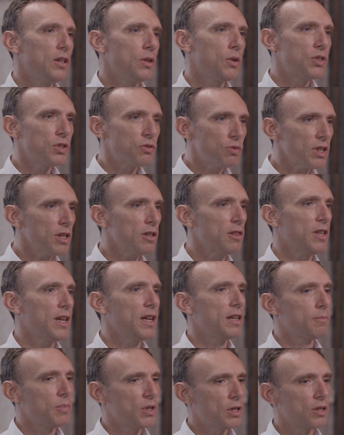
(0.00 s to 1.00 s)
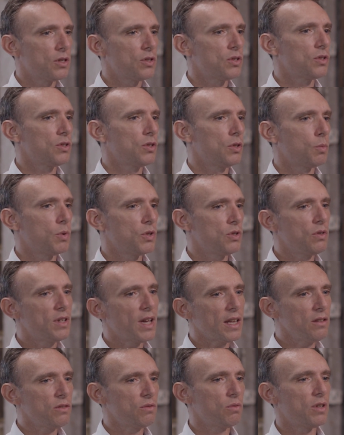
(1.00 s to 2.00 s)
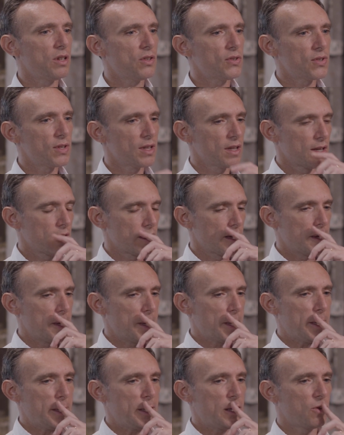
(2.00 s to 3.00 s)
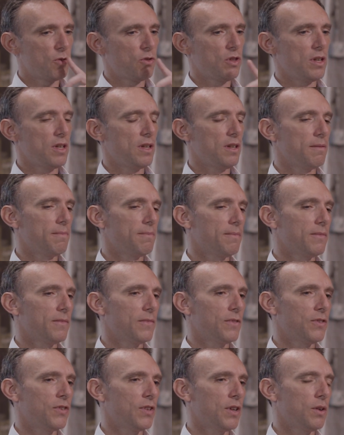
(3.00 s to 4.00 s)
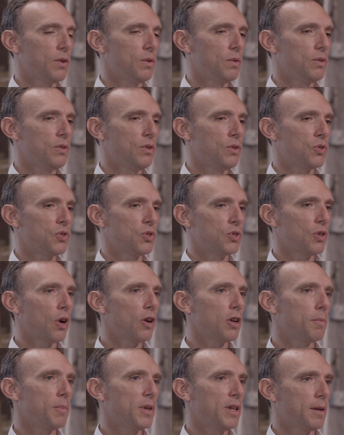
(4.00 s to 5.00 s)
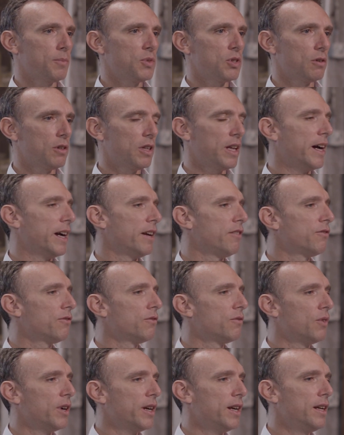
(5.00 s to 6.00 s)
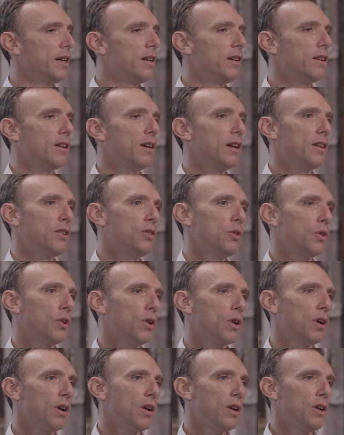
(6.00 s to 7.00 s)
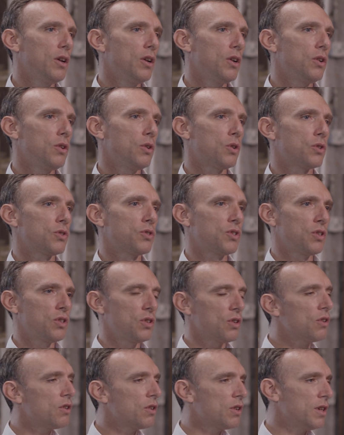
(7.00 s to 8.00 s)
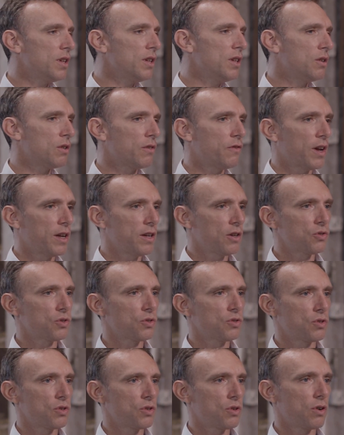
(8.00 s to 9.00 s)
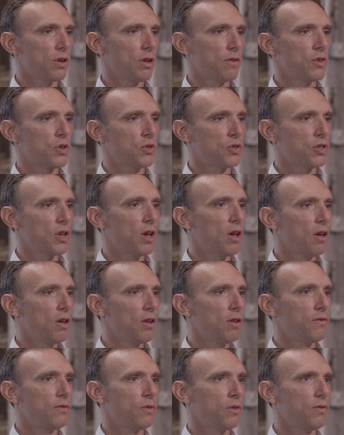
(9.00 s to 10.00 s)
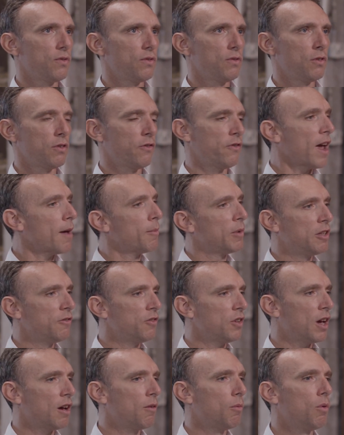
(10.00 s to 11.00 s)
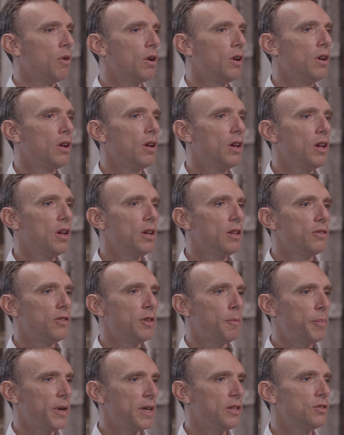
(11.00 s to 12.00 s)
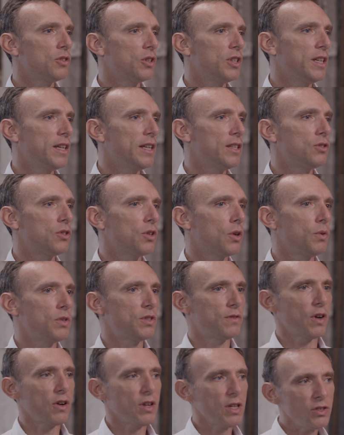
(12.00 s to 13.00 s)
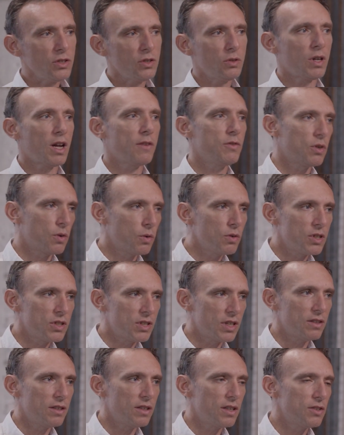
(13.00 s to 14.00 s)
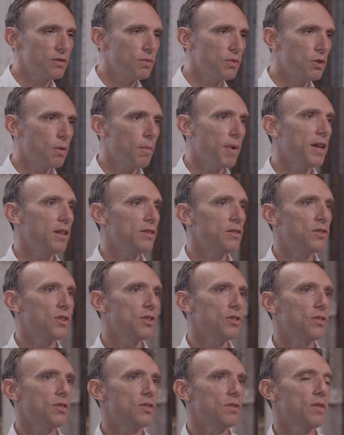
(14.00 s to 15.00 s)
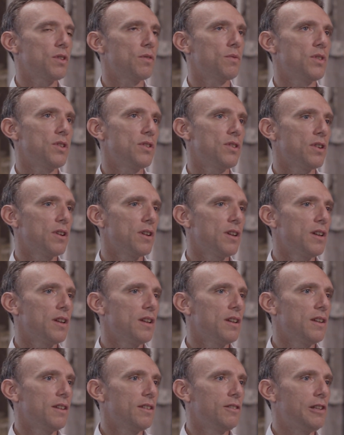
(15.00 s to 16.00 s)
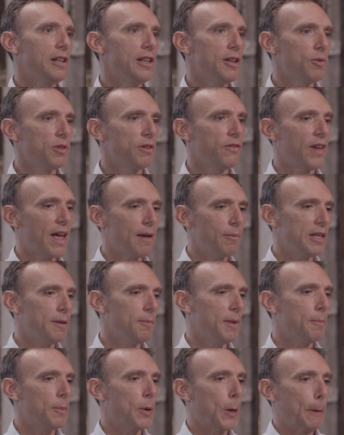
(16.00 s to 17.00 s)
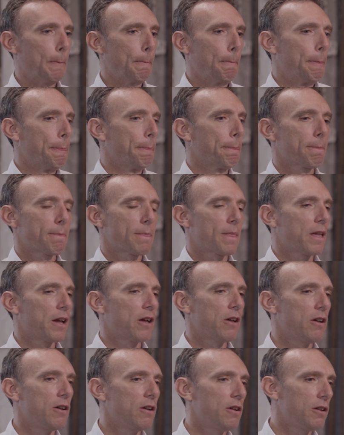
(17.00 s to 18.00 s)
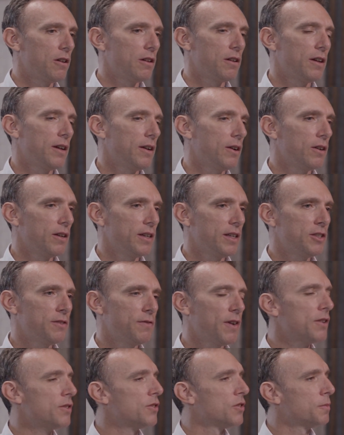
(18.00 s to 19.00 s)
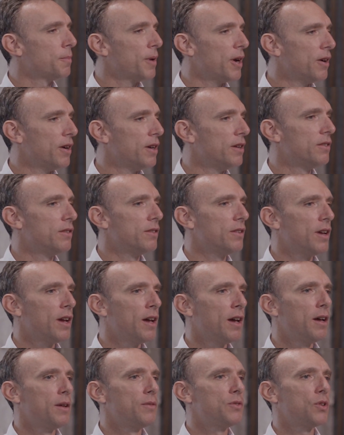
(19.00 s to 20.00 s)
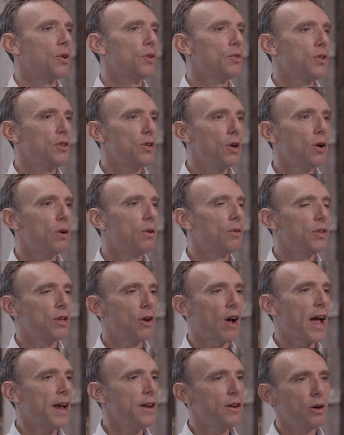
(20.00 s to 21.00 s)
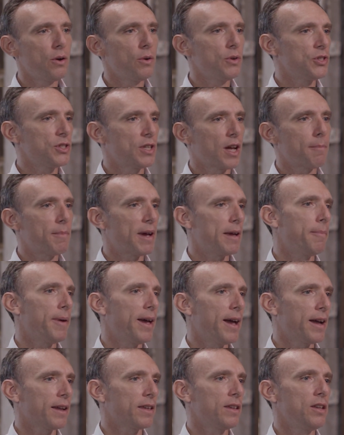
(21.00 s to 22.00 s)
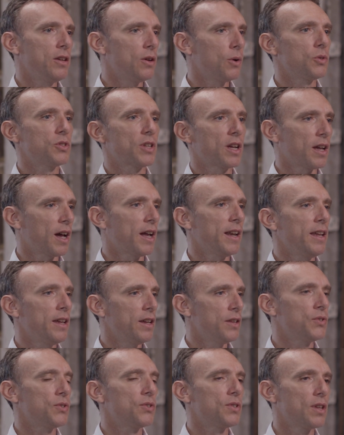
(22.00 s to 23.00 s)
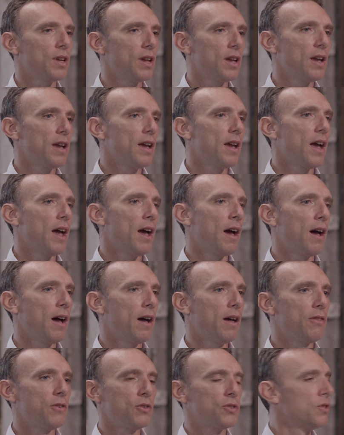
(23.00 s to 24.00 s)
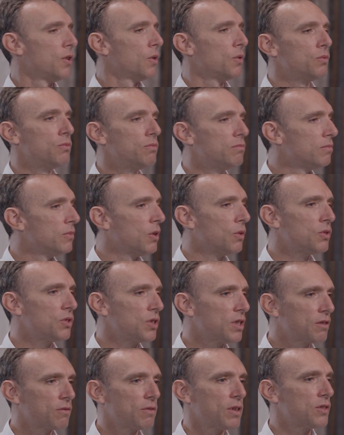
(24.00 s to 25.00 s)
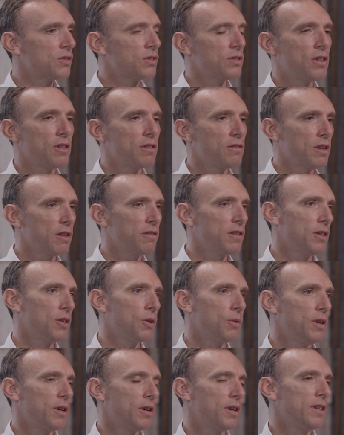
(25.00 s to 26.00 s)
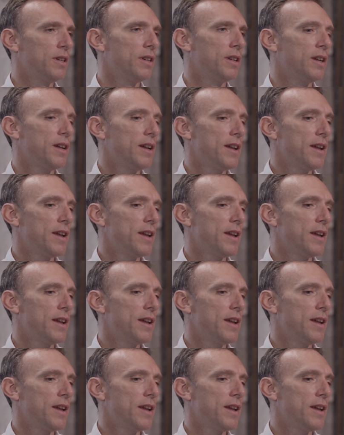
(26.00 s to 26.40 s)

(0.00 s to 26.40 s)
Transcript: it's a tricky thing because, you know, when you get into this, you know, so your startup becomes your life, right? Your security, your financial security of yourself, of your family if you have one, depends on it. So it's very easy to have your own agendas when you're making decisions. When you're dealing with a family member, it's very transparent. So I know he's got my back. He knows I got his. There's no secrets, nothing going on.